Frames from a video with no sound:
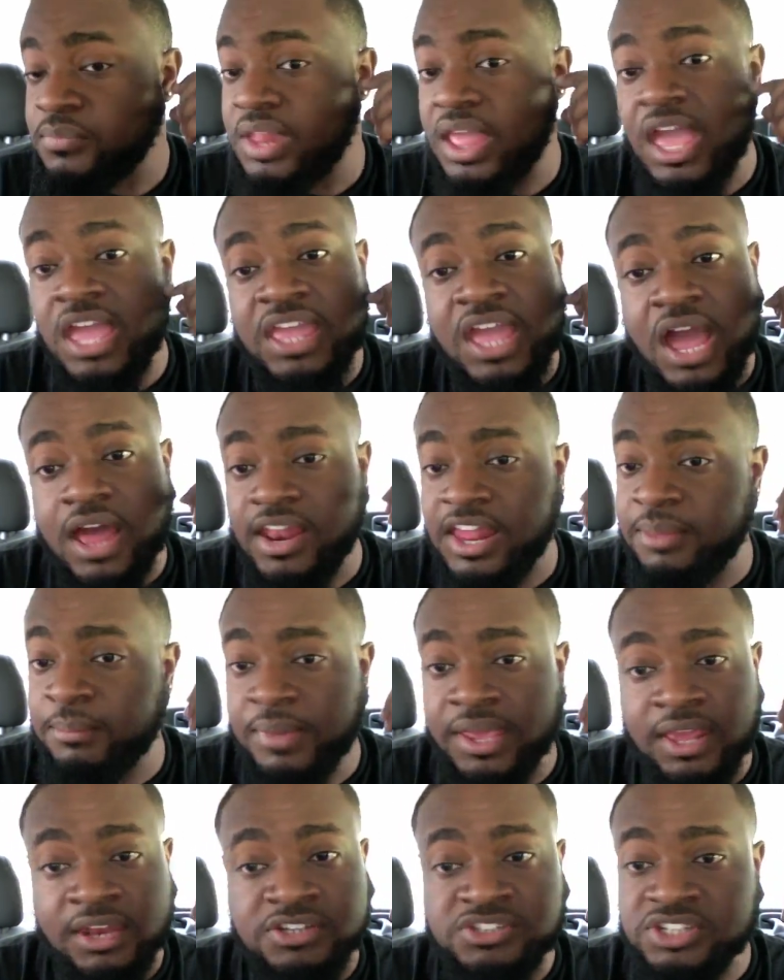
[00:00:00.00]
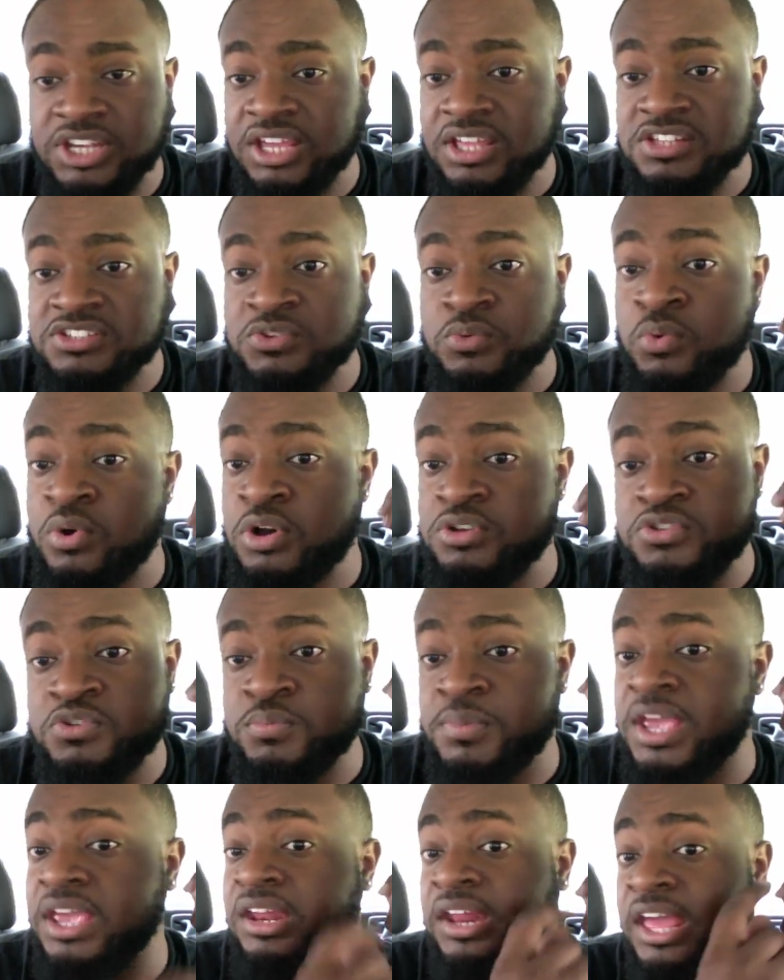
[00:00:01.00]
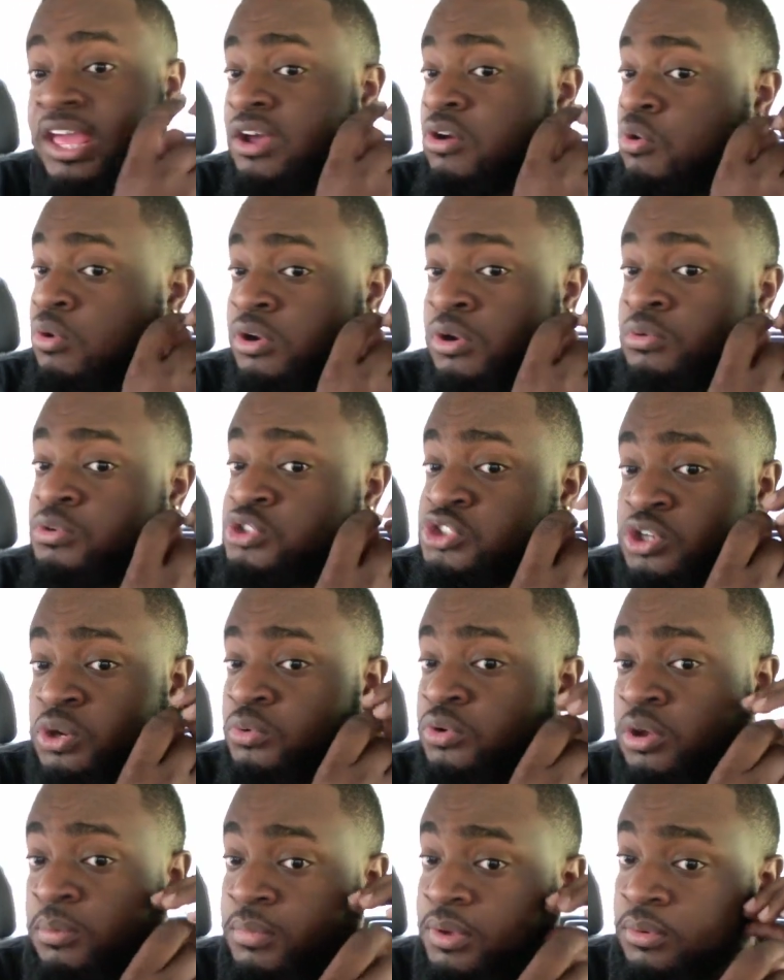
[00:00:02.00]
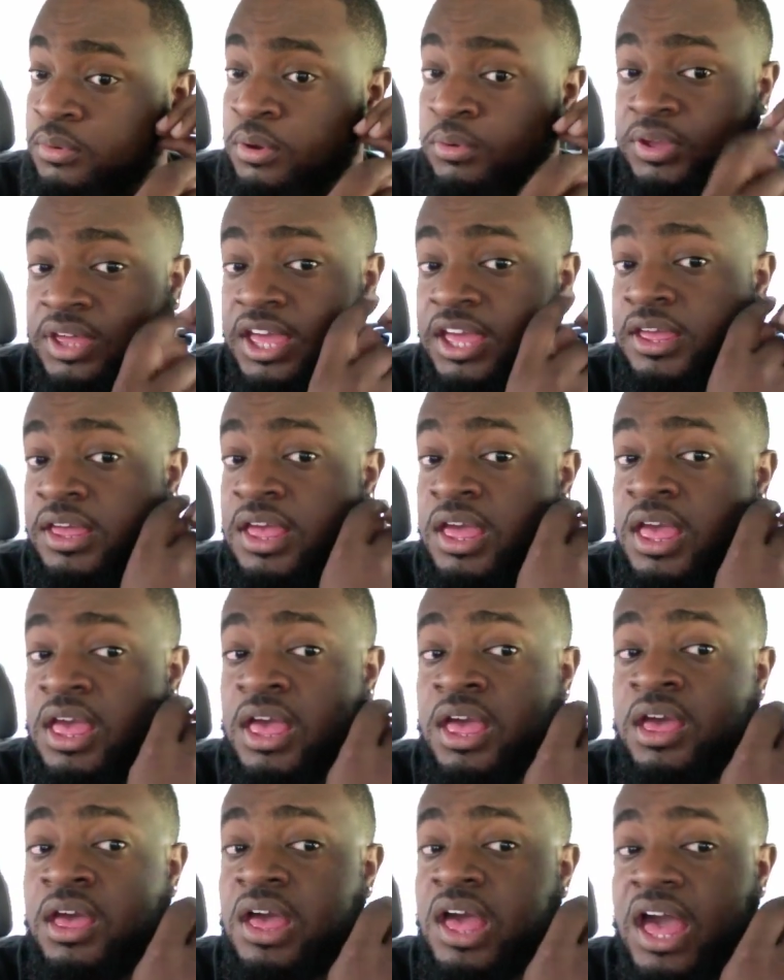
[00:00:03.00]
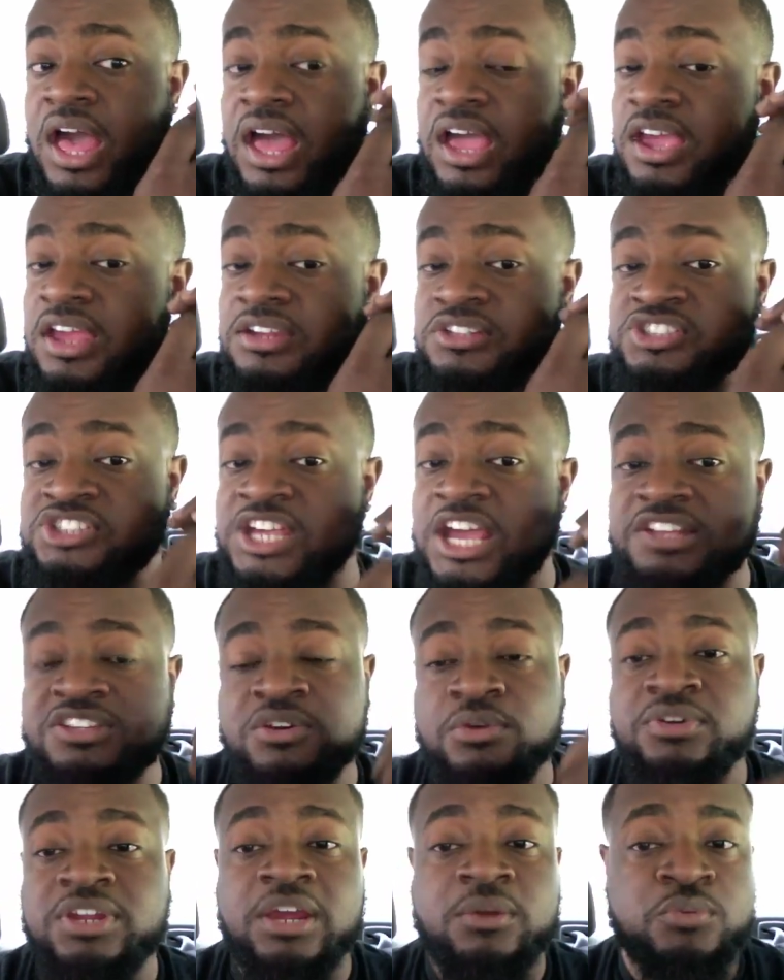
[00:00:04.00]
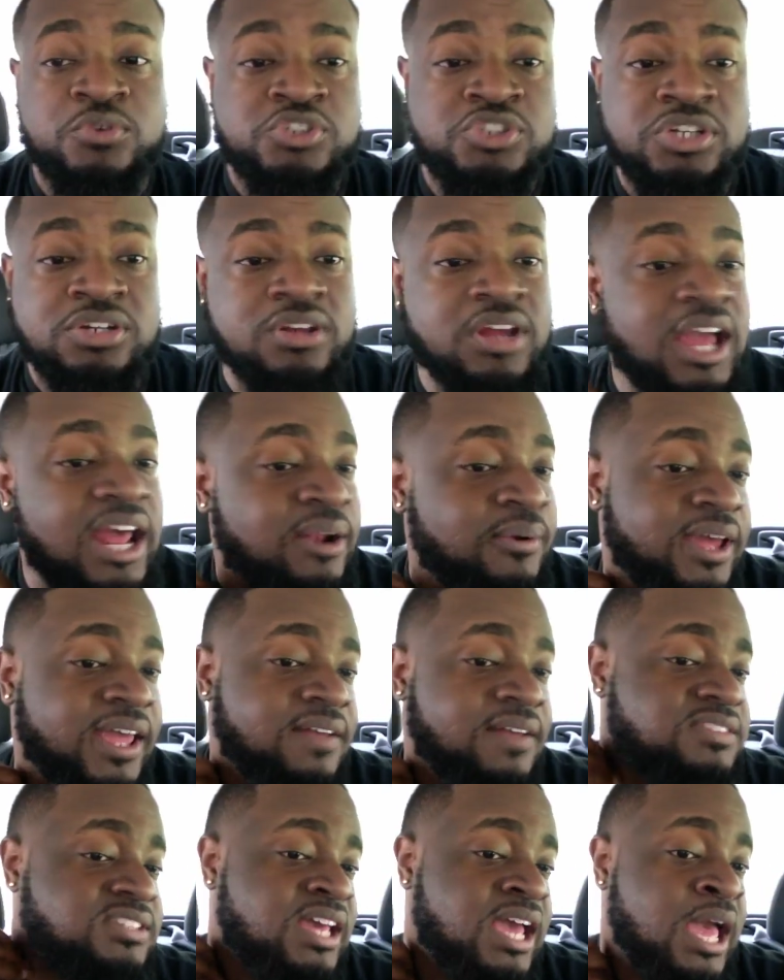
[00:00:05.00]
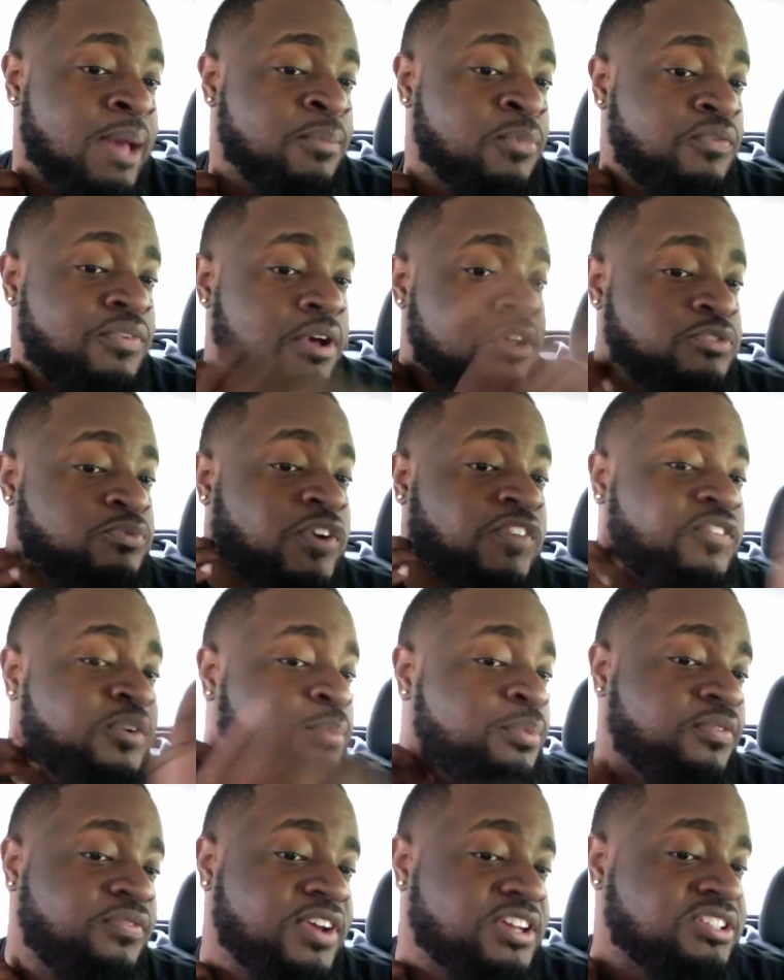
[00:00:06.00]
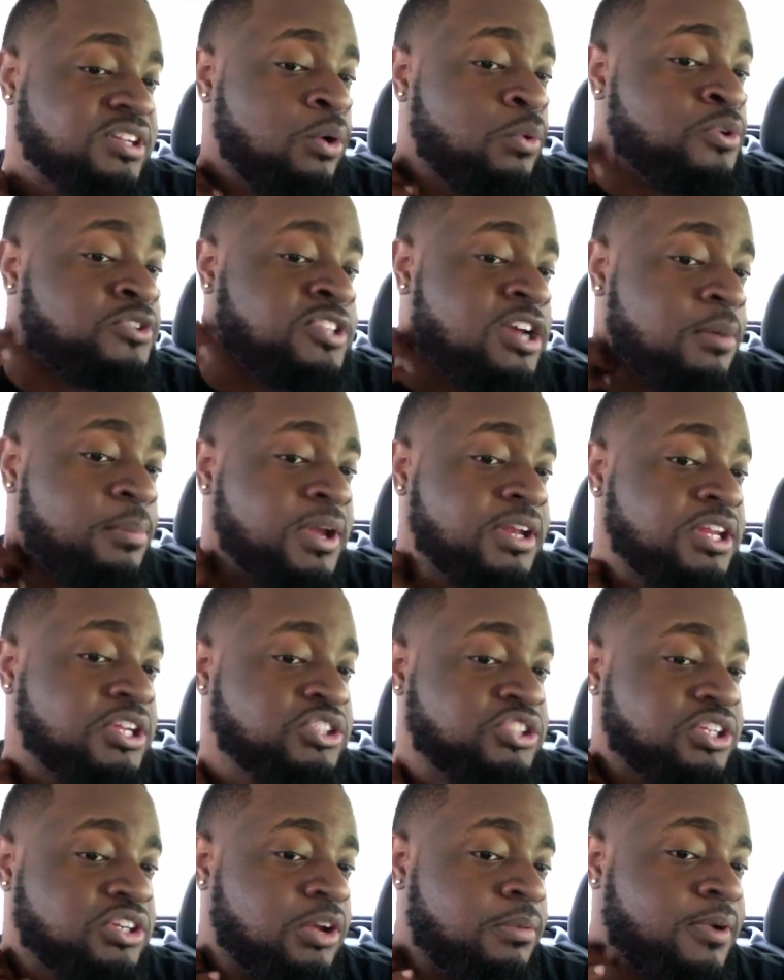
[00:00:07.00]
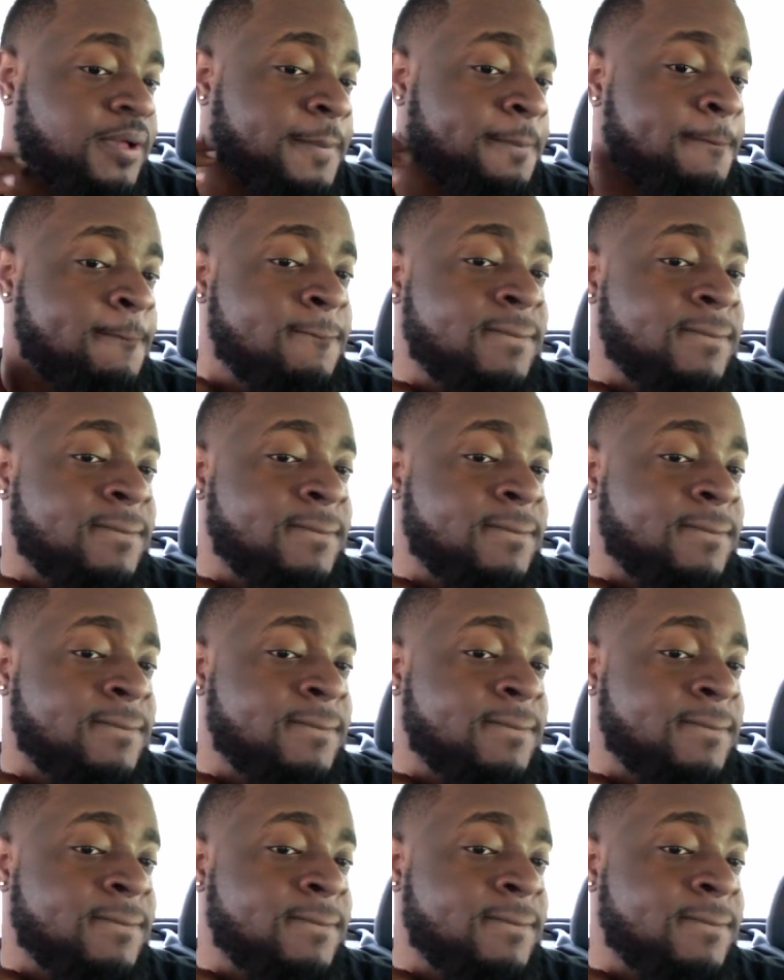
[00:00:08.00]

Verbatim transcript: and y'all ain't made it yet because the ones who's making it ain't going on the show no more. Okay, I, Chateau de Rasheeda, I don't have time. Moving on, Swift and Professional. I don't want to talk about this shit no more.